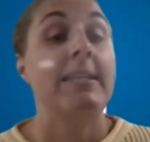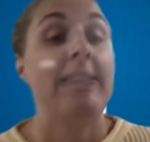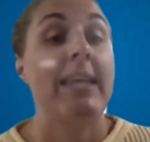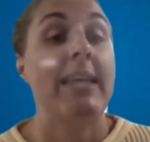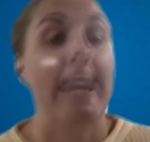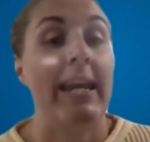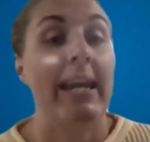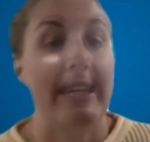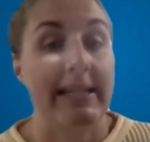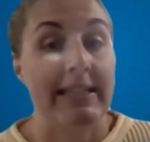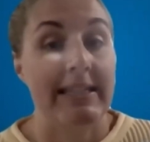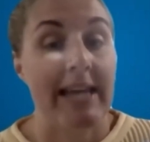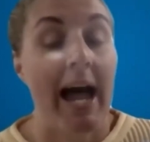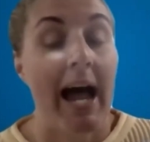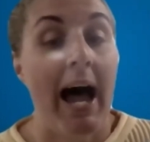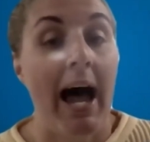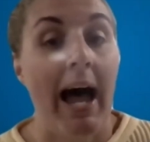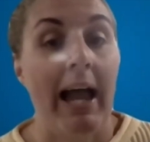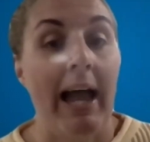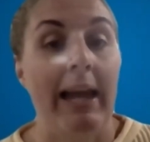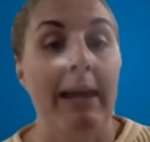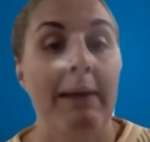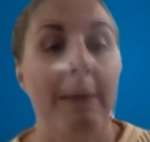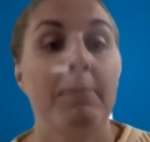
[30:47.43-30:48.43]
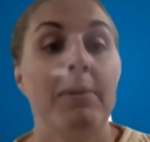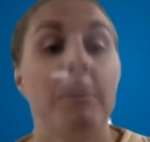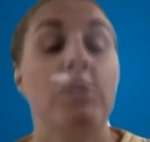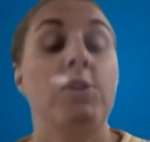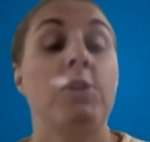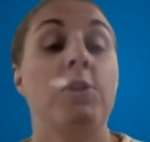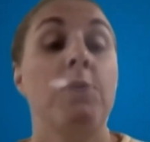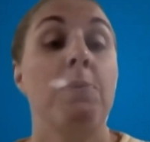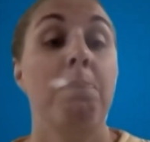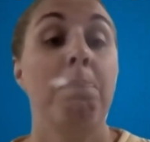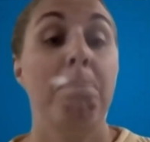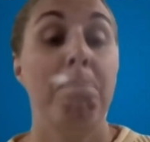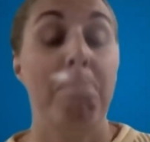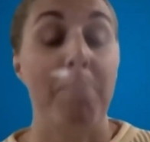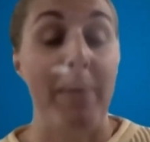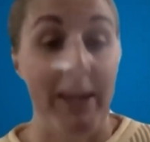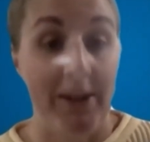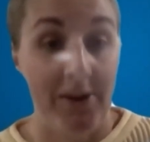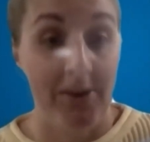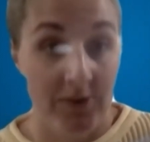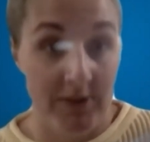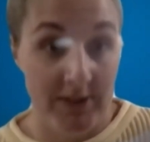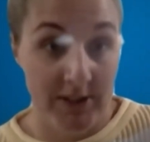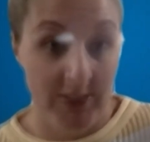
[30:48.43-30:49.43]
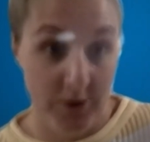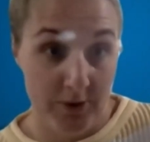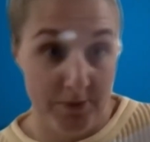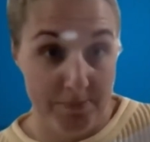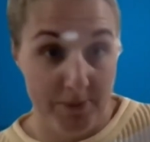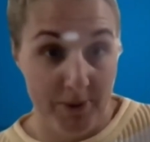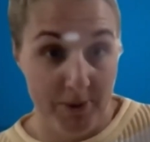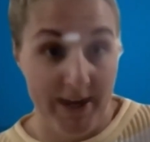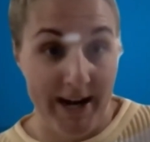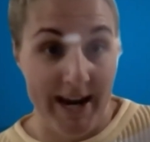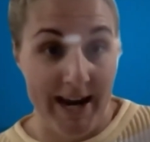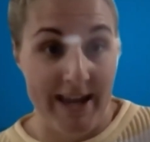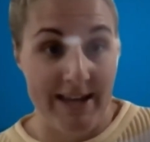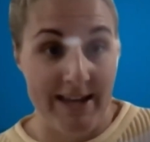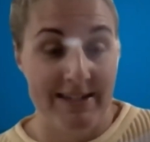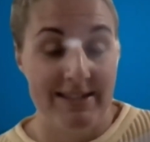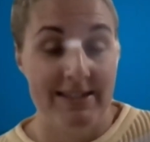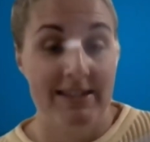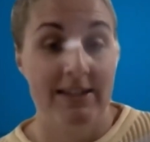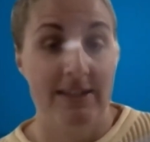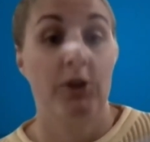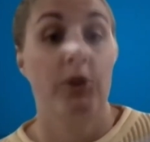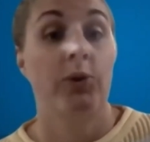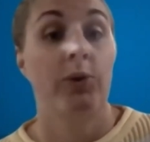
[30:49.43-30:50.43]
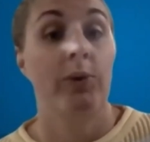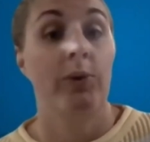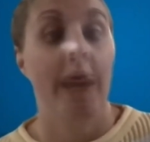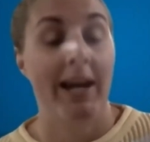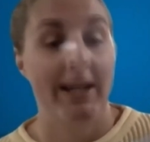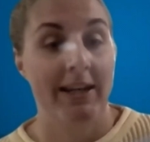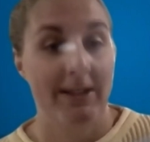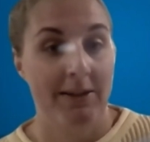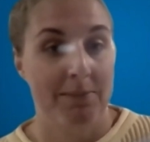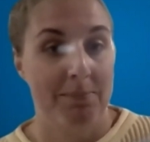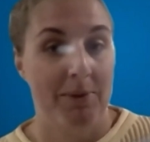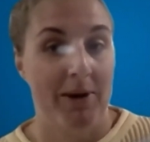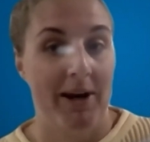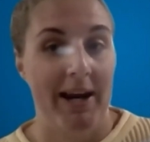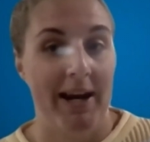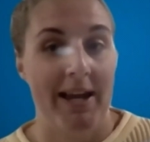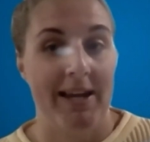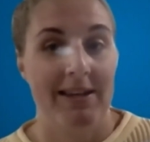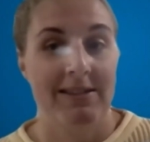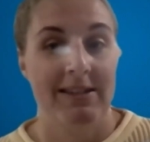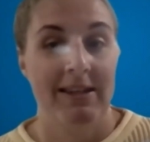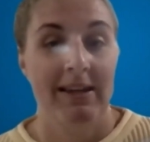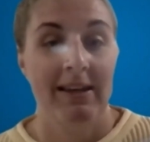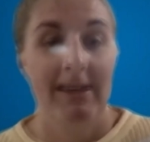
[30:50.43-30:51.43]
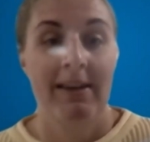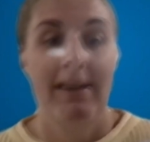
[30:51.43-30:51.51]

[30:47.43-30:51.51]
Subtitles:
Take time to build your brand, create your brand,